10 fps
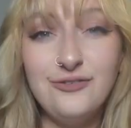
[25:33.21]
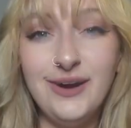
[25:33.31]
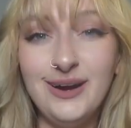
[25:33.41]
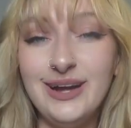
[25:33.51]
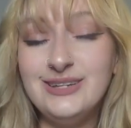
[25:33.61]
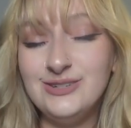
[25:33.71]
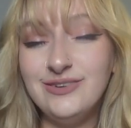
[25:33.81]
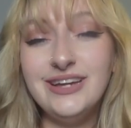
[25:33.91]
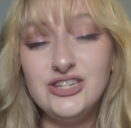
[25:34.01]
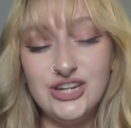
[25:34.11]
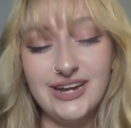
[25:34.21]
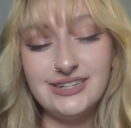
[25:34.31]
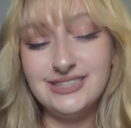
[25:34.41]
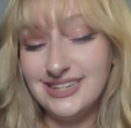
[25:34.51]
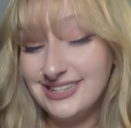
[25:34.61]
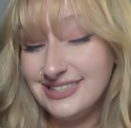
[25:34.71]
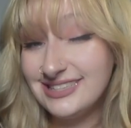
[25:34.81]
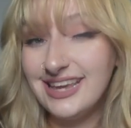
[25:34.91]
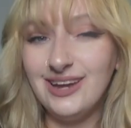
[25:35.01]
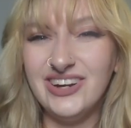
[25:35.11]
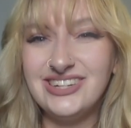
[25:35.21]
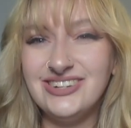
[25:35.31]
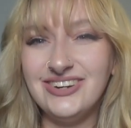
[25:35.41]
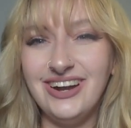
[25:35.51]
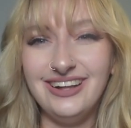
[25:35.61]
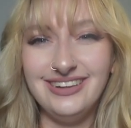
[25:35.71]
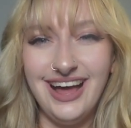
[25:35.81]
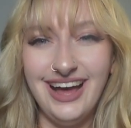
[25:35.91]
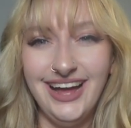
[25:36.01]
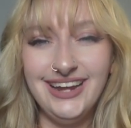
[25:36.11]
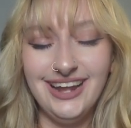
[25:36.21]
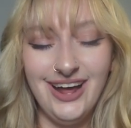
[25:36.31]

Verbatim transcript: So far, I do like Jax's character a lot.